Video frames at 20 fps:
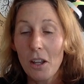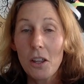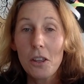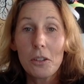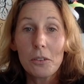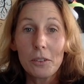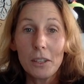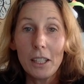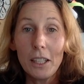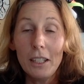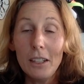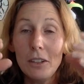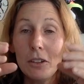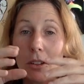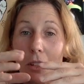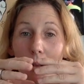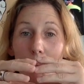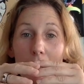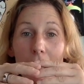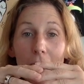3, you
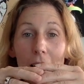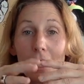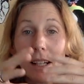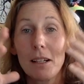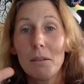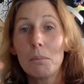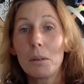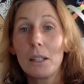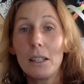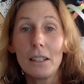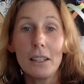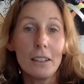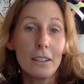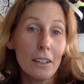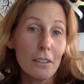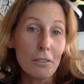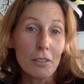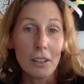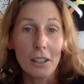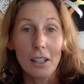could make a completely
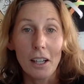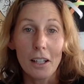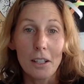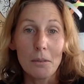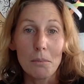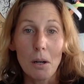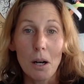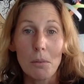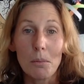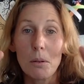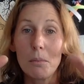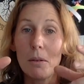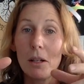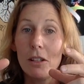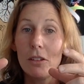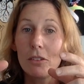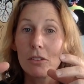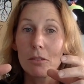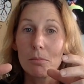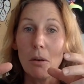different kind of marble
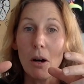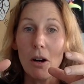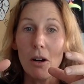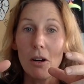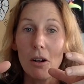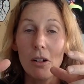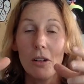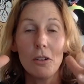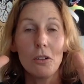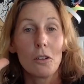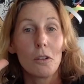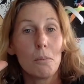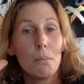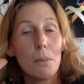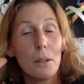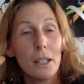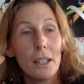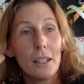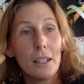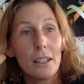maze, small or
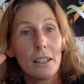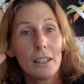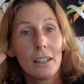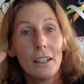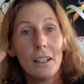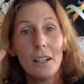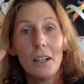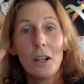big,